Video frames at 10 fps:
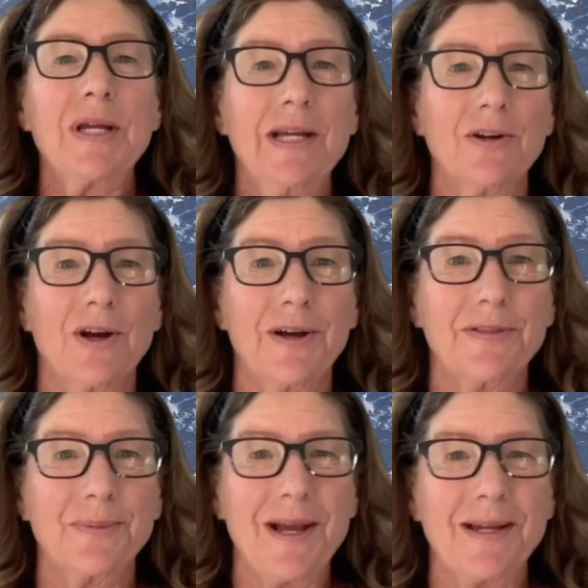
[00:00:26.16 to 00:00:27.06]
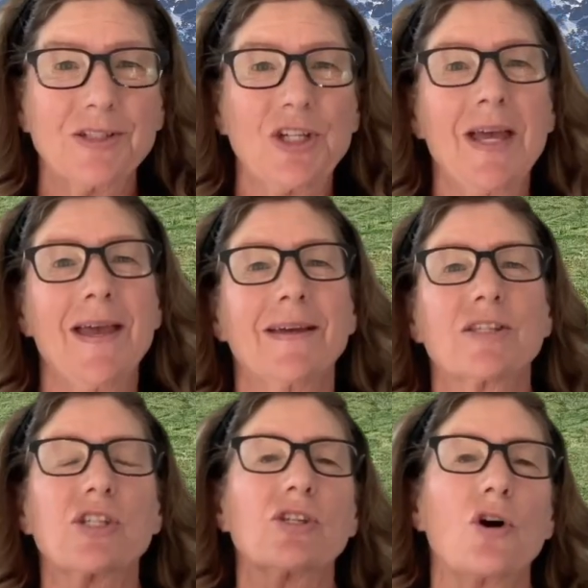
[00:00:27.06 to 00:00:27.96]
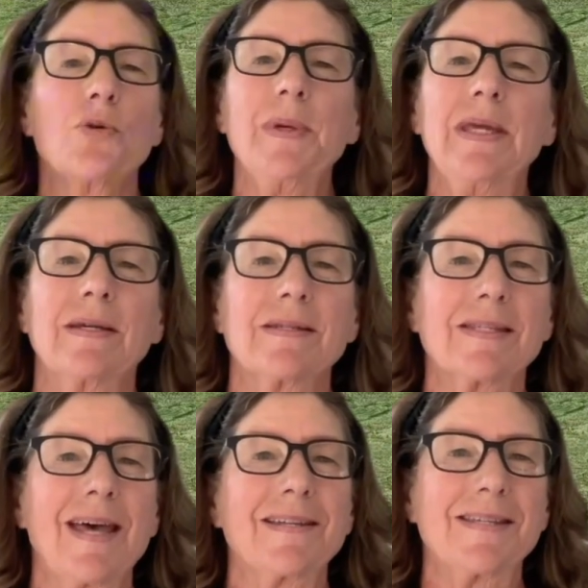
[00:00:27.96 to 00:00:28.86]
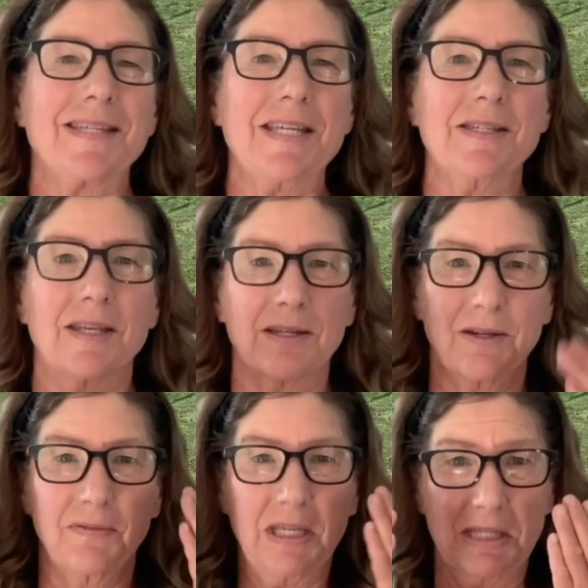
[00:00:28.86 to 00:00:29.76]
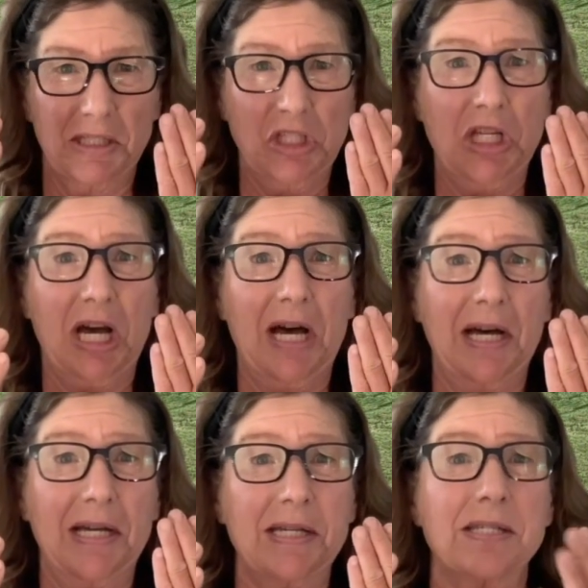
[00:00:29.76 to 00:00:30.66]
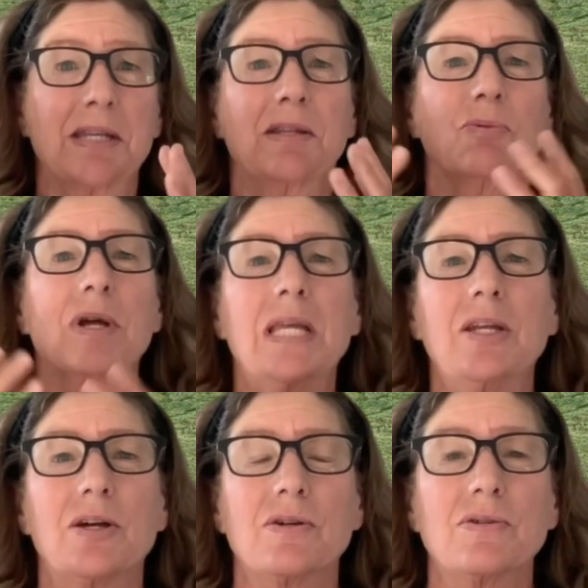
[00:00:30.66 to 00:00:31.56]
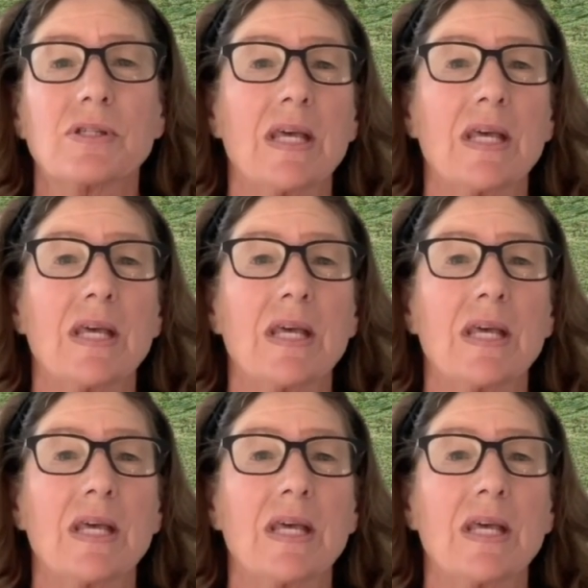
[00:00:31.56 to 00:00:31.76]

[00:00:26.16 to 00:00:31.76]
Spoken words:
here on the ranch, and so begins that season of the itchy eyes and the runny nose,